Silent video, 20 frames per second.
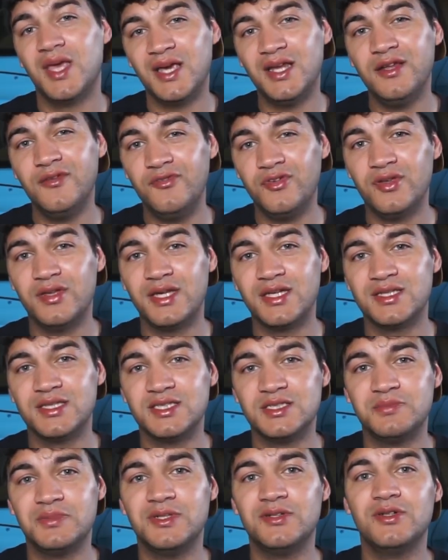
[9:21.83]
And if you like
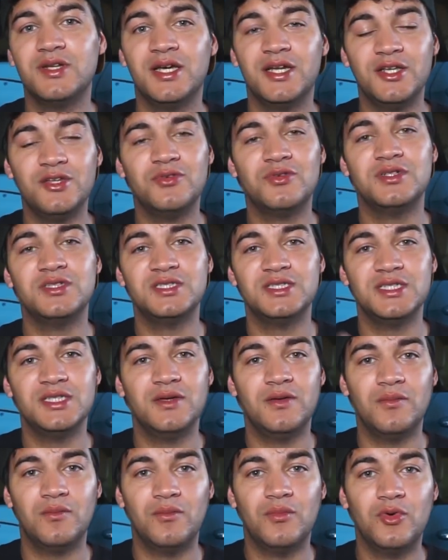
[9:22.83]
this build and you want to see
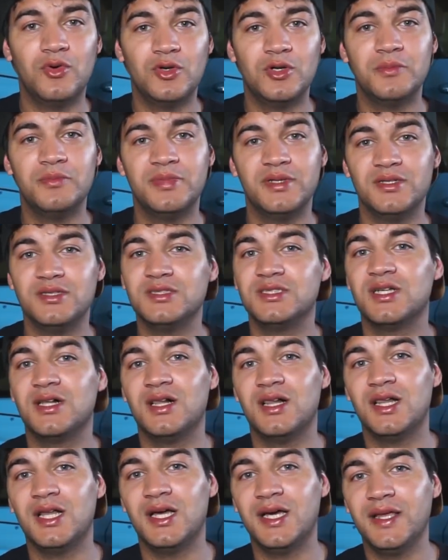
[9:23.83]
more builds
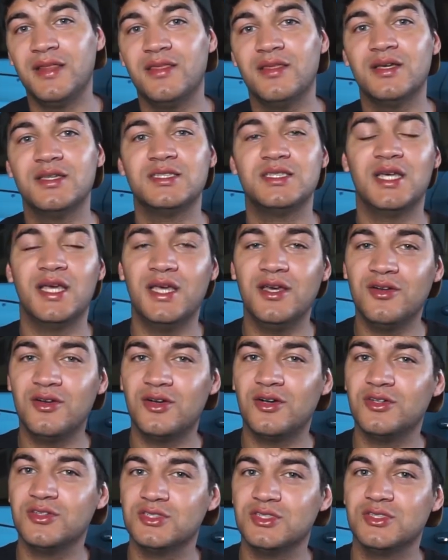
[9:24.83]
like this, and
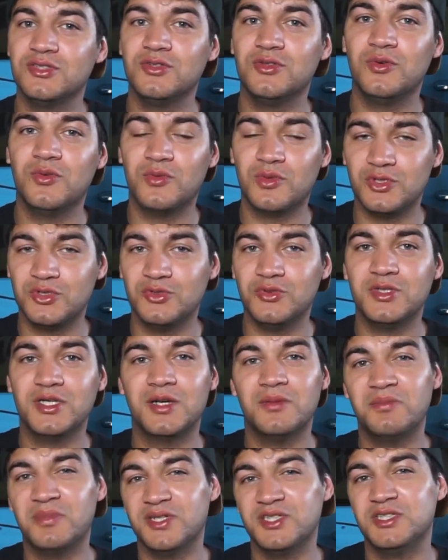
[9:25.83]
also we're doing a
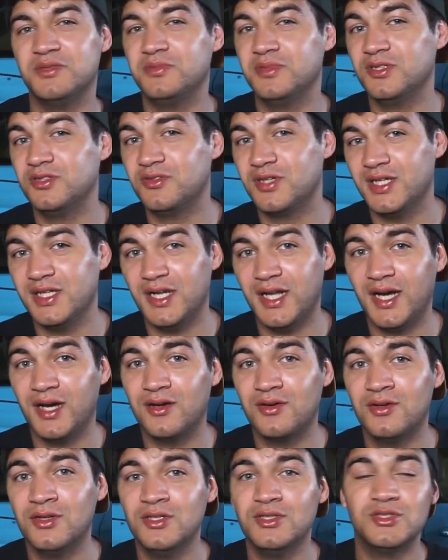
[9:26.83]
budget build right now,